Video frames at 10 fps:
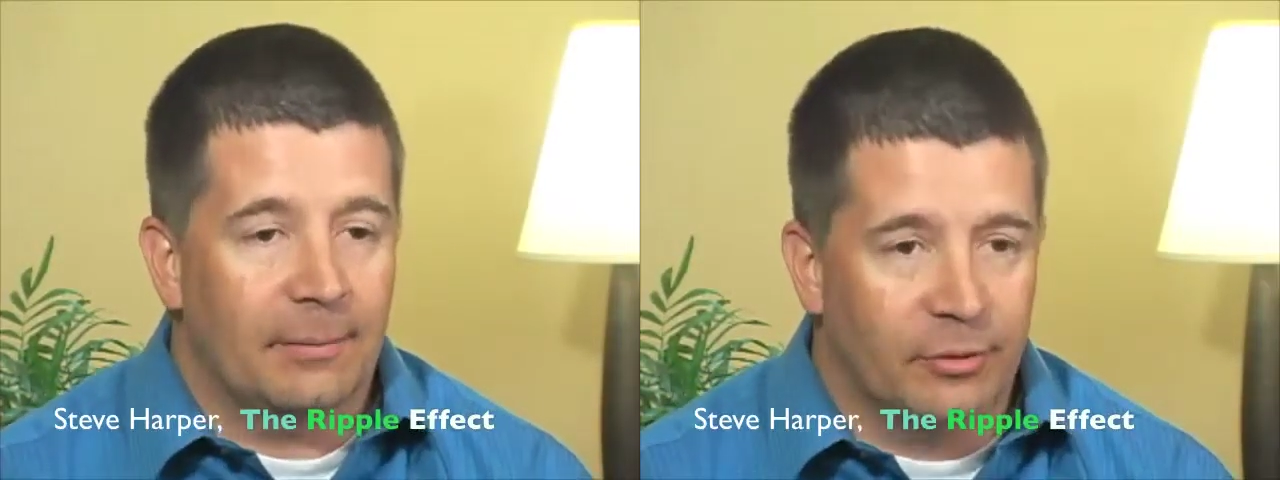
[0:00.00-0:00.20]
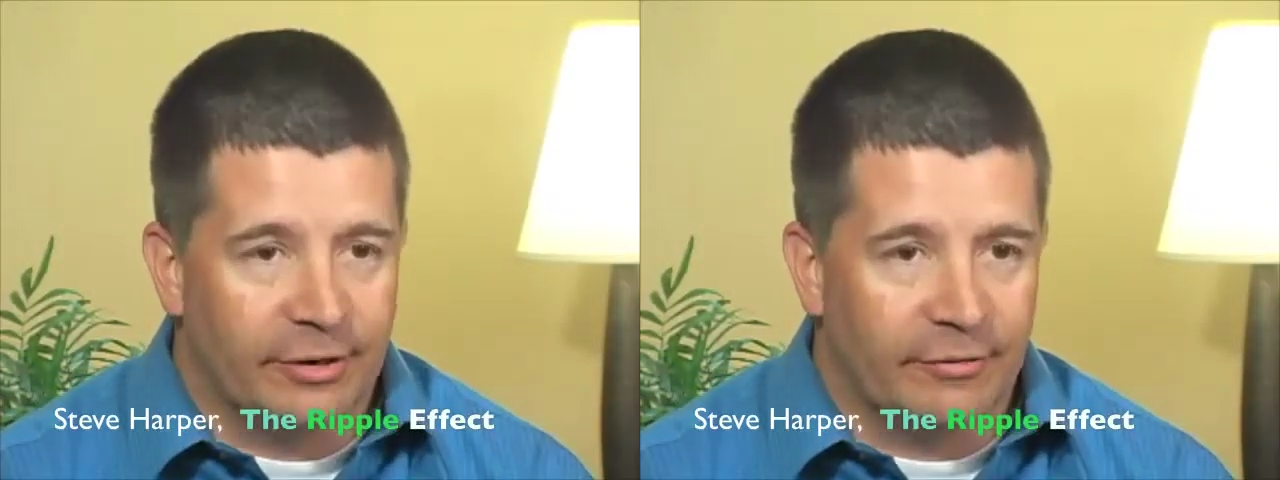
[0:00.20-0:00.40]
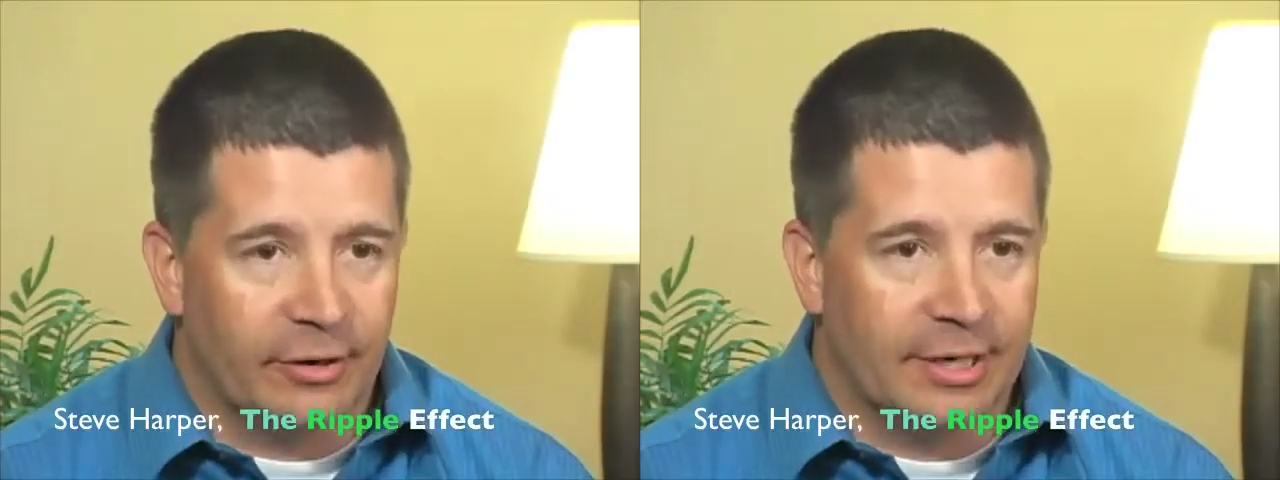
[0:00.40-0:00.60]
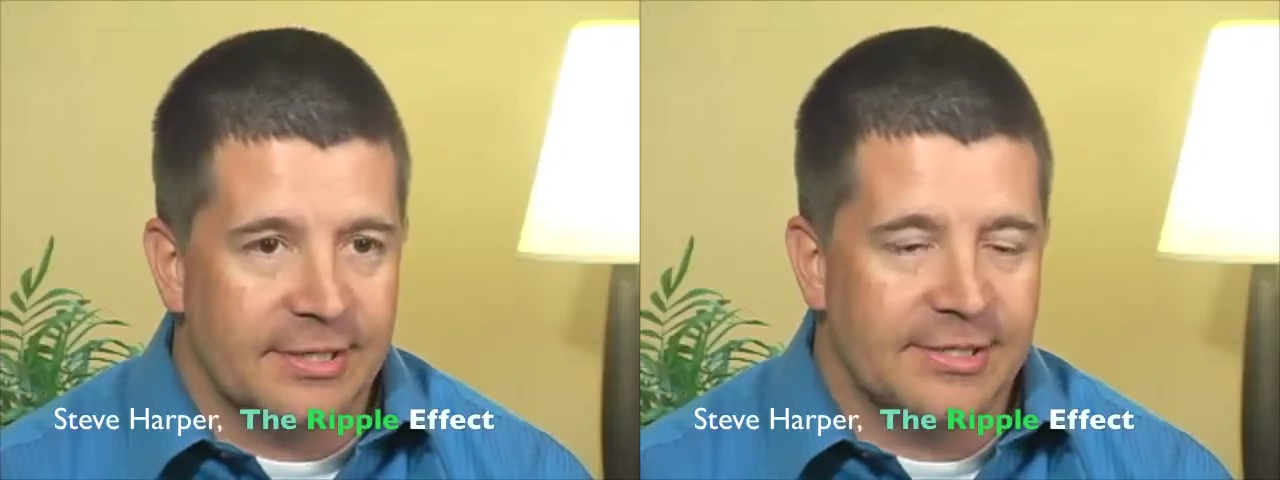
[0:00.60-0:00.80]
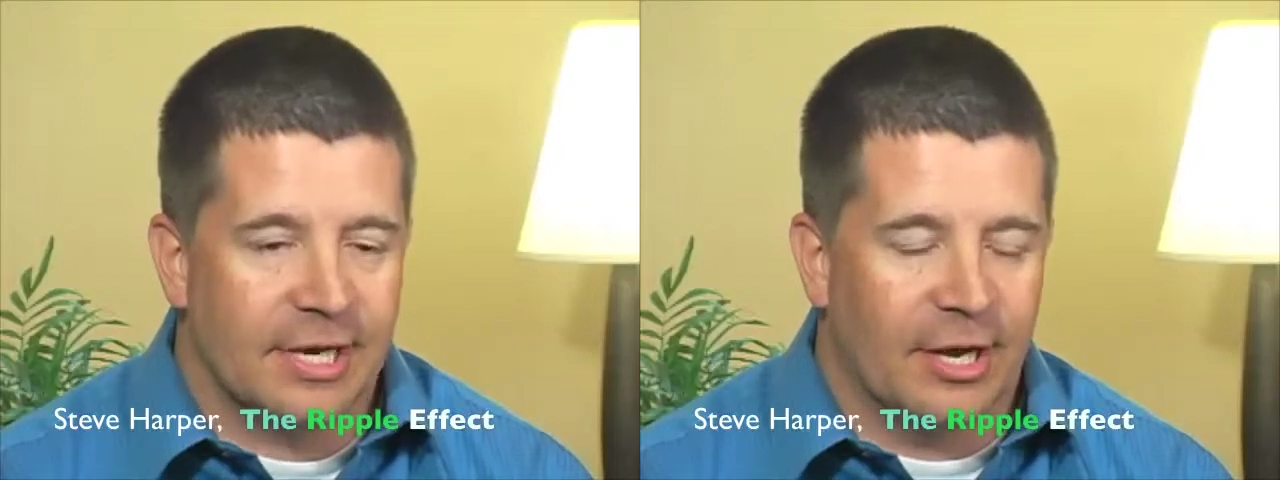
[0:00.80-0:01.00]
I believe there
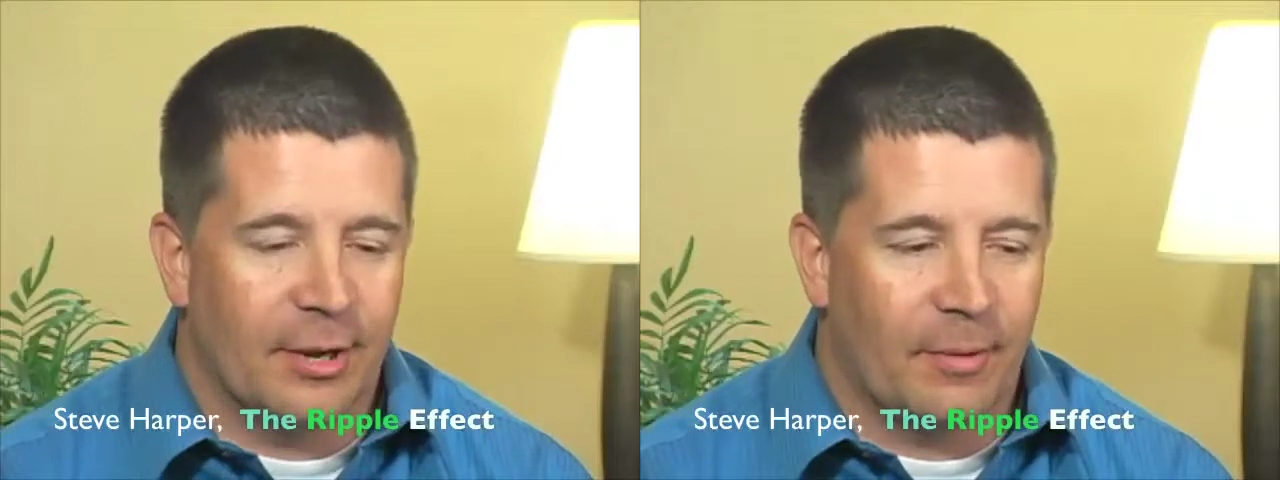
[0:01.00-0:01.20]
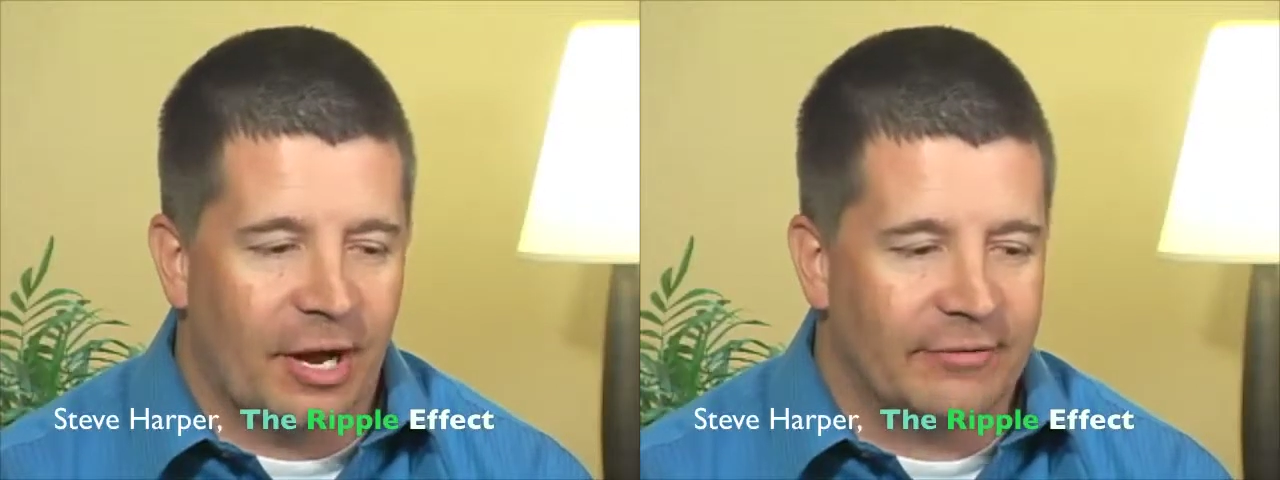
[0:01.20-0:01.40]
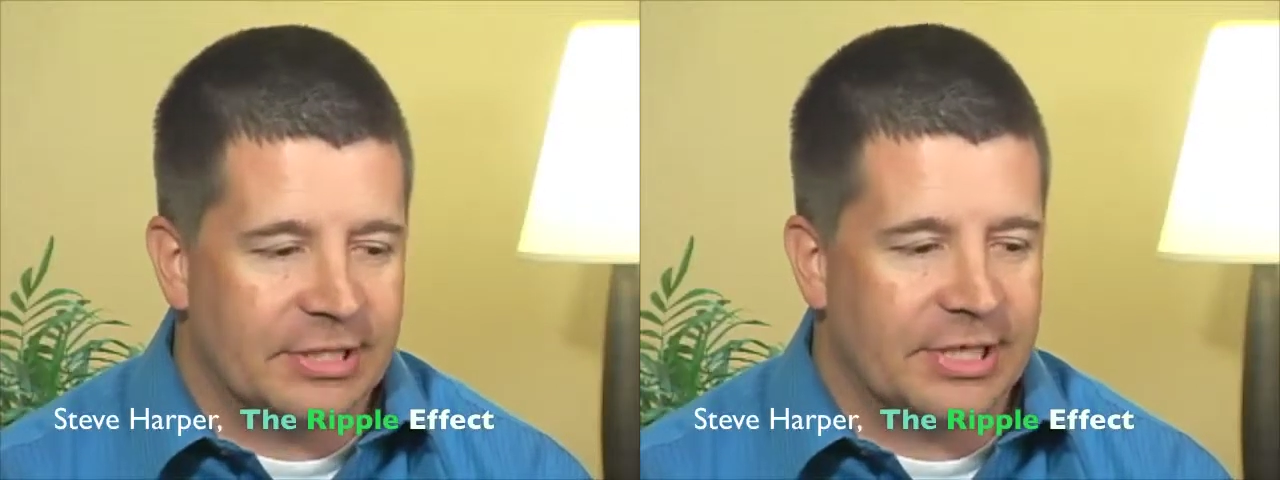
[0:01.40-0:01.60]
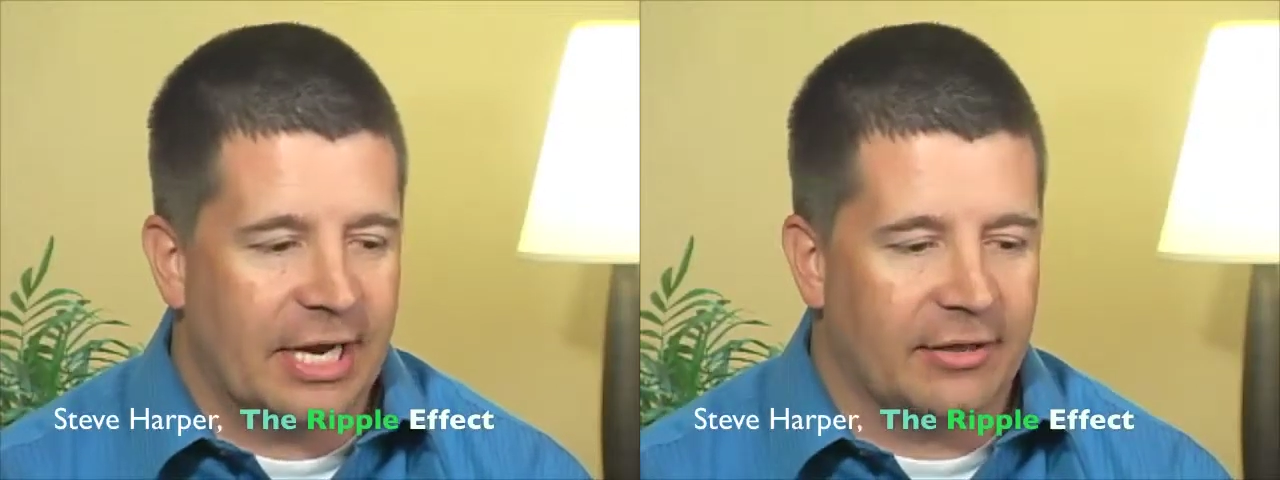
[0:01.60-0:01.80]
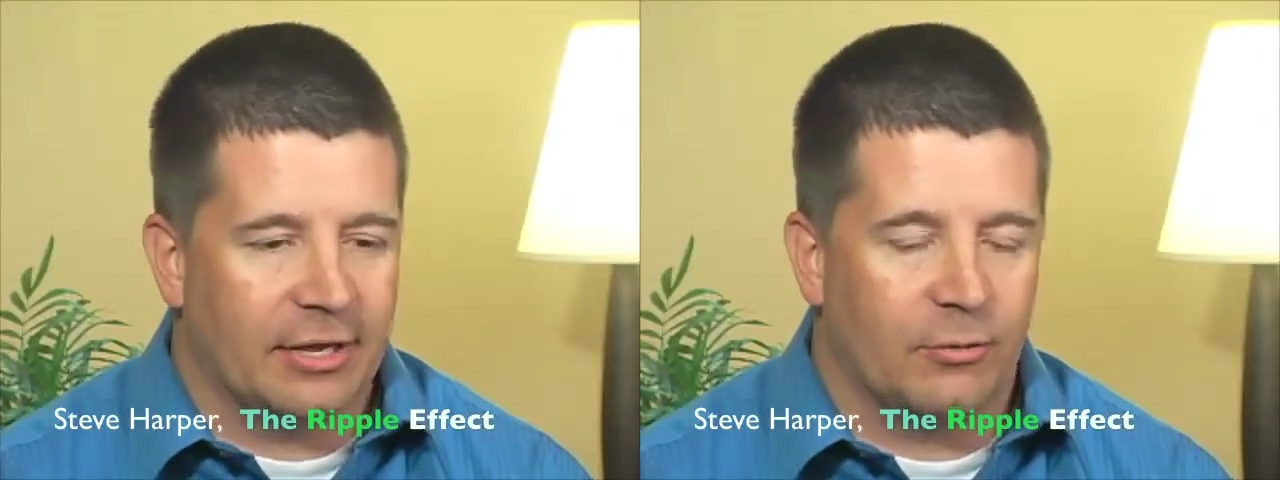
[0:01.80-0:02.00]
is. Obviously,
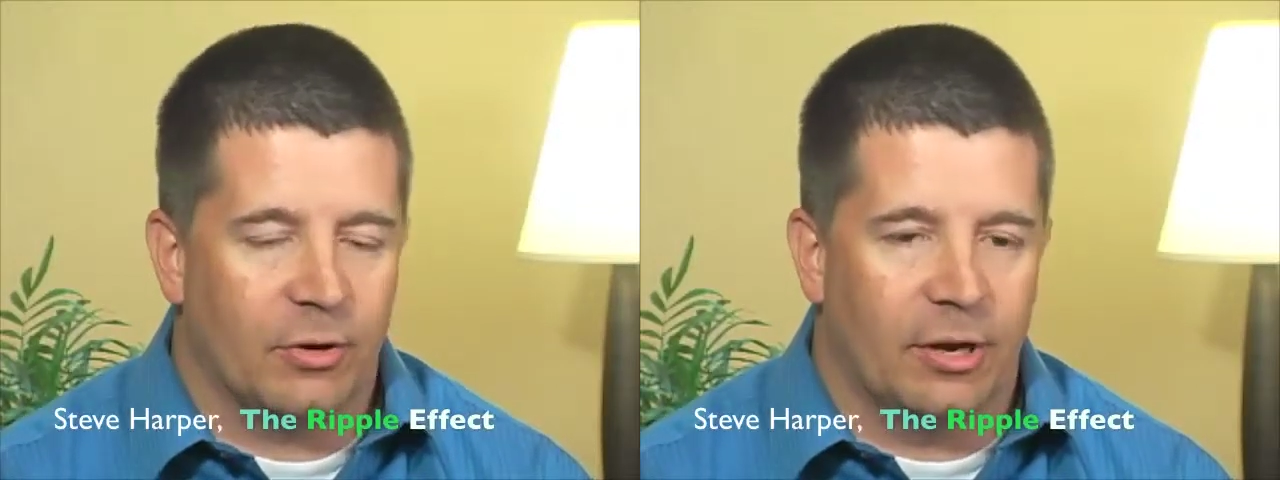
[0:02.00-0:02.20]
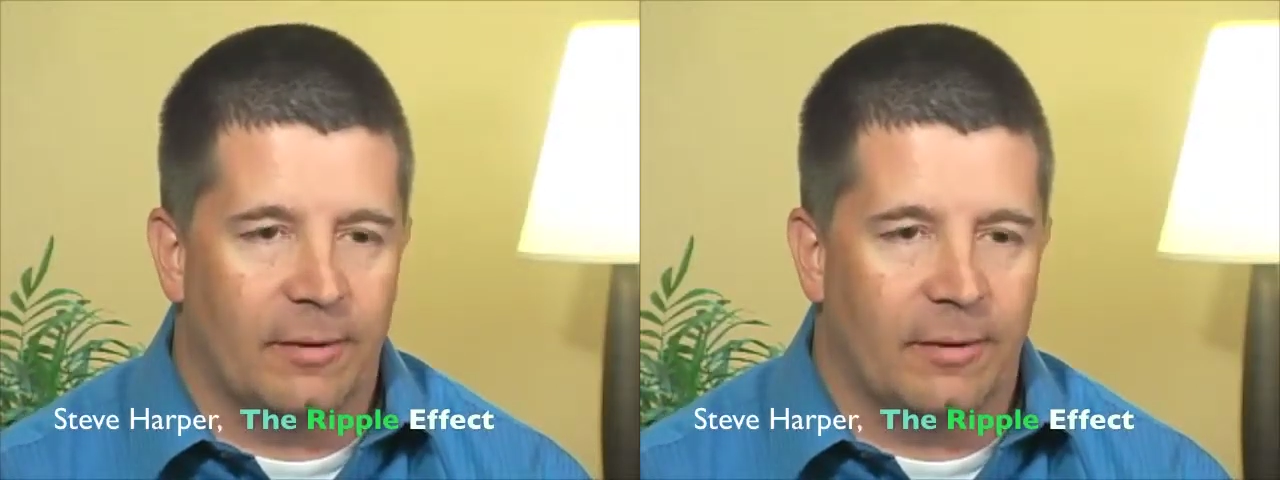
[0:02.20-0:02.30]
I think